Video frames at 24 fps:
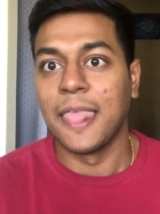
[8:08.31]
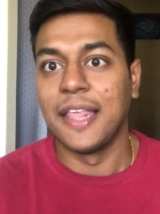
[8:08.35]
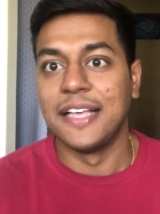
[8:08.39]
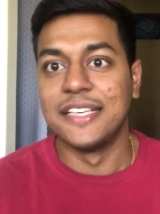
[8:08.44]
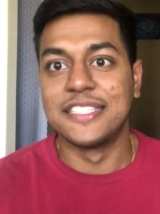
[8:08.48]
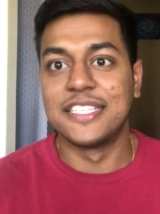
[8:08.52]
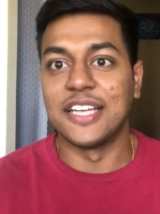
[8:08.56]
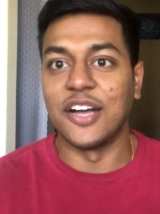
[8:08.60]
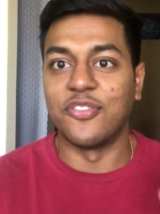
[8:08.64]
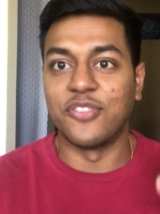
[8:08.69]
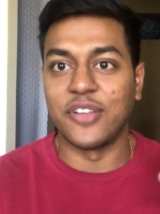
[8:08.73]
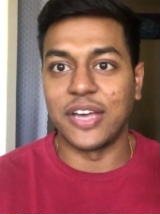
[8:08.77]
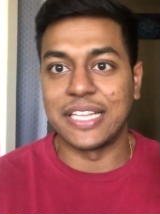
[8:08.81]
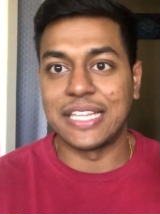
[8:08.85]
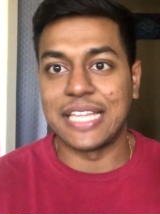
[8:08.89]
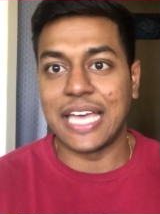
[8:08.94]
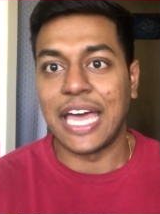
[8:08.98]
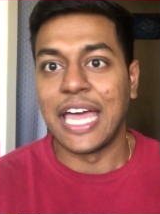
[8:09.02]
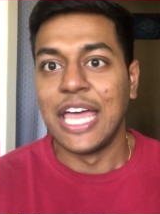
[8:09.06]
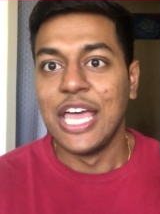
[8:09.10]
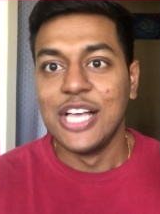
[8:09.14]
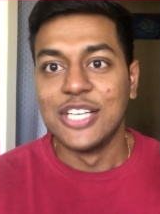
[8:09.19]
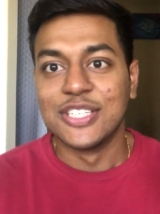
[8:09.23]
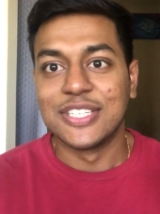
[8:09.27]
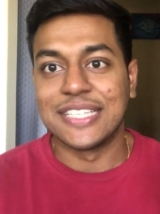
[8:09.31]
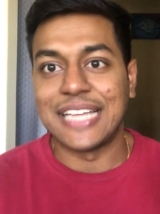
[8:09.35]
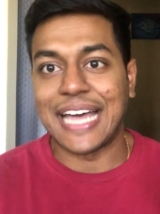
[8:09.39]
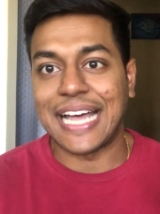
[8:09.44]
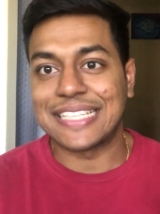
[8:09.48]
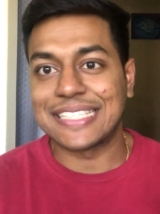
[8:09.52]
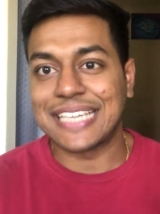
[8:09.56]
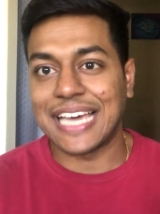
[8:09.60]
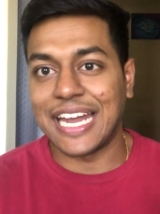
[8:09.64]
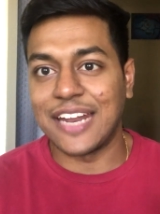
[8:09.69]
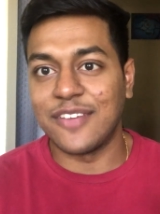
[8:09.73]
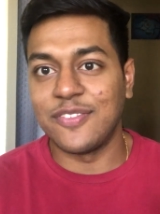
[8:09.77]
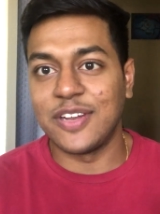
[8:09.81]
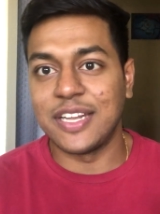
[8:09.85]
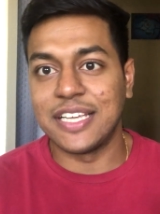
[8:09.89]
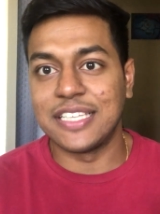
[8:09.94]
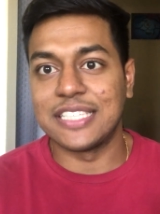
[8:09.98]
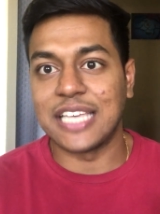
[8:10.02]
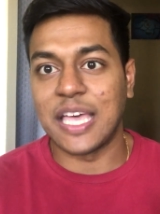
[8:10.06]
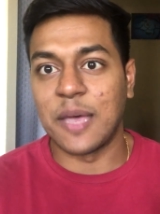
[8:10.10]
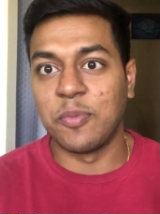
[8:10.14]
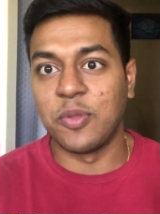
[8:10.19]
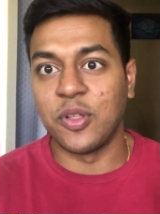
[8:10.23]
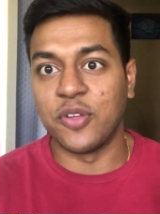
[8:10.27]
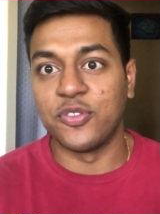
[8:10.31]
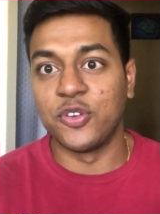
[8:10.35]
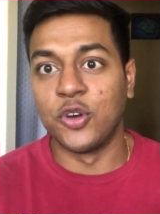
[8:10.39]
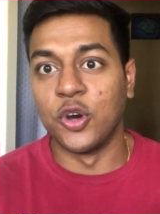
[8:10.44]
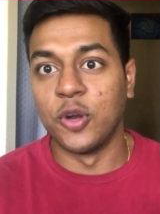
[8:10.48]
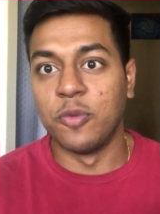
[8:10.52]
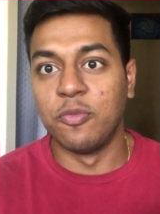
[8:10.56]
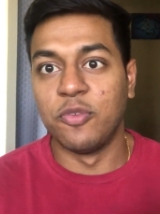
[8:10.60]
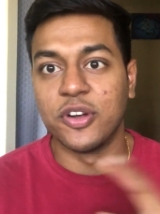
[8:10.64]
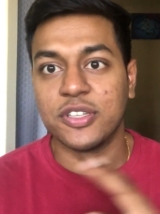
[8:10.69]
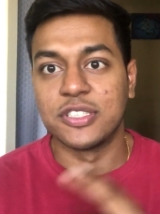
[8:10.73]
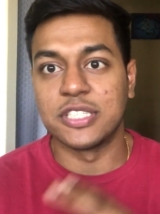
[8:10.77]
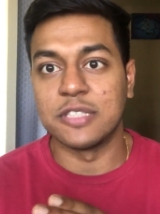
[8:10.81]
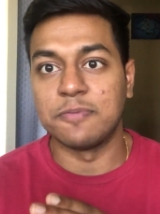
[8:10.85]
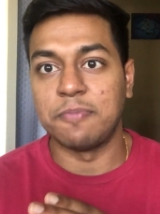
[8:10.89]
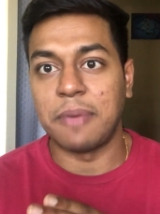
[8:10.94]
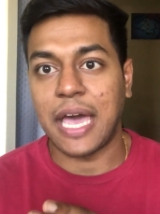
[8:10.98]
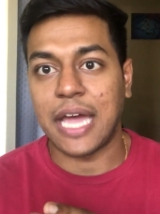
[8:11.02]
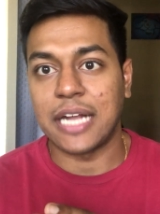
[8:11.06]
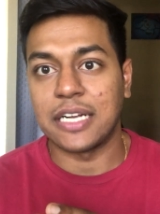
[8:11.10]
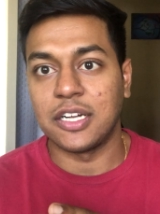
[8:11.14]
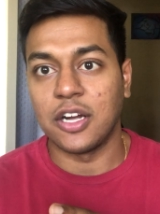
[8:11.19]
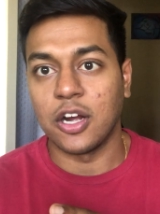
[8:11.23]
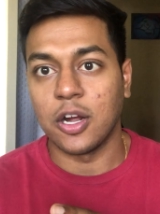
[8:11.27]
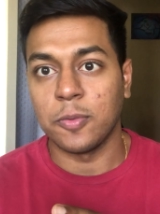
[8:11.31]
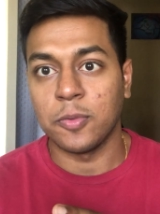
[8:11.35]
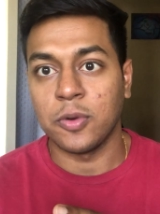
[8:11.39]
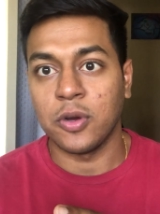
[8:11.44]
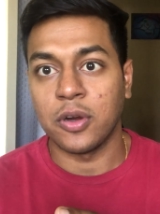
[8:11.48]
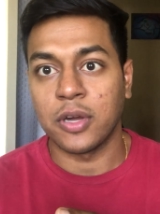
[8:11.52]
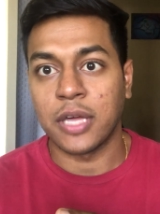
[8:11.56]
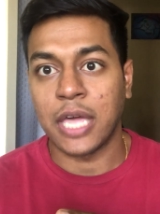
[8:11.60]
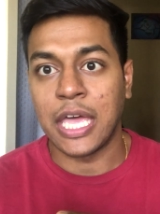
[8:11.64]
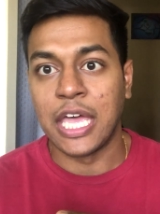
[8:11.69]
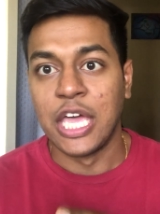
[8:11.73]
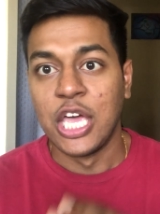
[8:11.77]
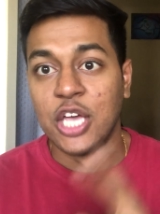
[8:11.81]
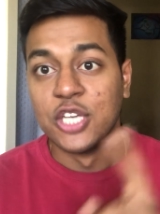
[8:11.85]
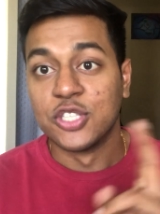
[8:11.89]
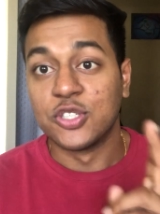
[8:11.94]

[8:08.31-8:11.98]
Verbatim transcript: stuff like that so that's kind of an example of good versus bad karma okay